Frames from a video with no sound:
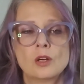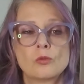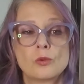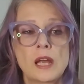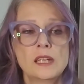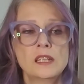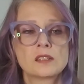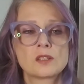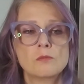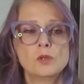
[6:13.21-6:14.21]

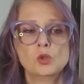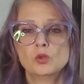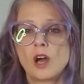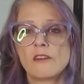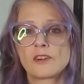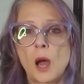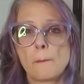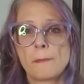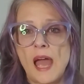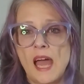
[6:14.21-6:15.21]
Radiant Moon of
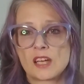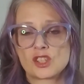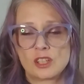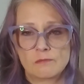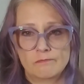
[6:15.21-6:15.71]
Compassion.